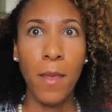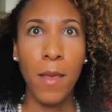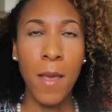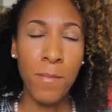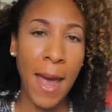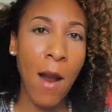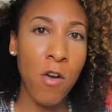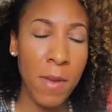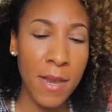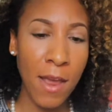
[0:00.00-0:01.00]

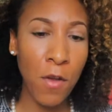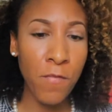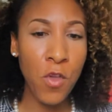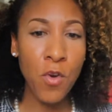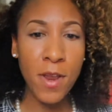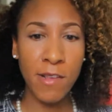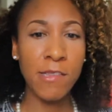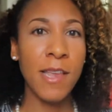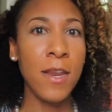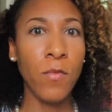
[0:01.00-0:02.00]
empowerment. Now, if you're in a
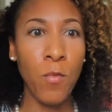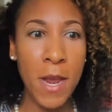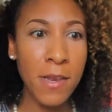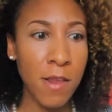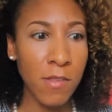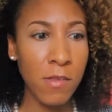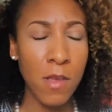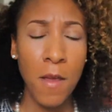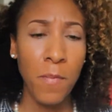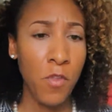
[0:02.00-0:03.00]
state of weakness,
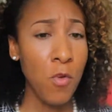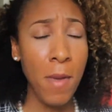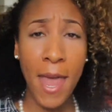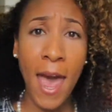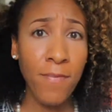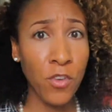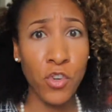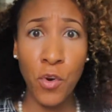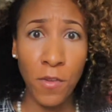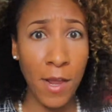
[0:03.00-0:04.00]
you may have to
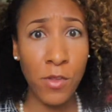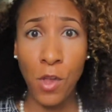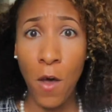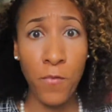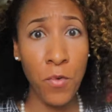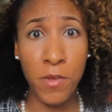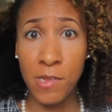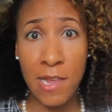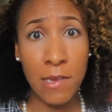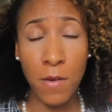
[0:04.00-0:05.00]
turn things off for a
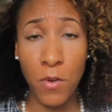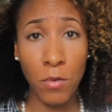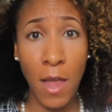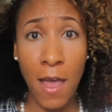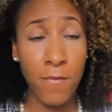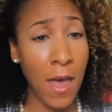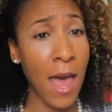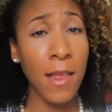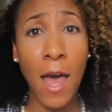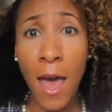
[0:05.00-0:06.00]
season of your life.
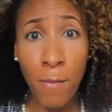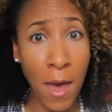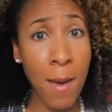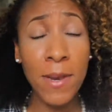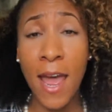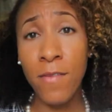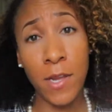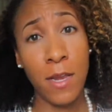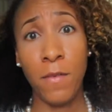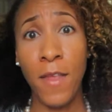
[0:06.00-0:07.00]
I'm an
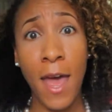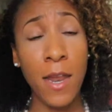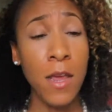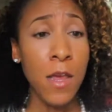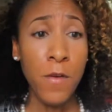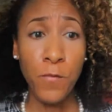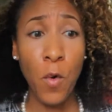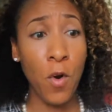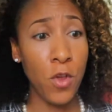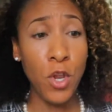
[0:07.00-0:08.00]
advocate of that.
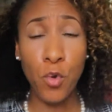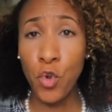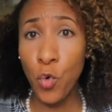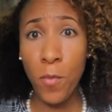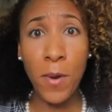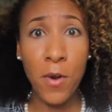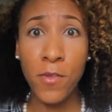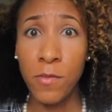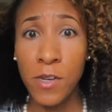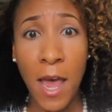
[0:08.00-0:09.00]
For, short
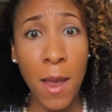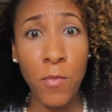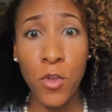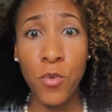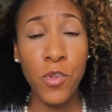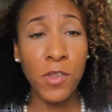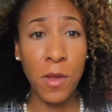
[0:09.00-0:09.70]
periods of time where you just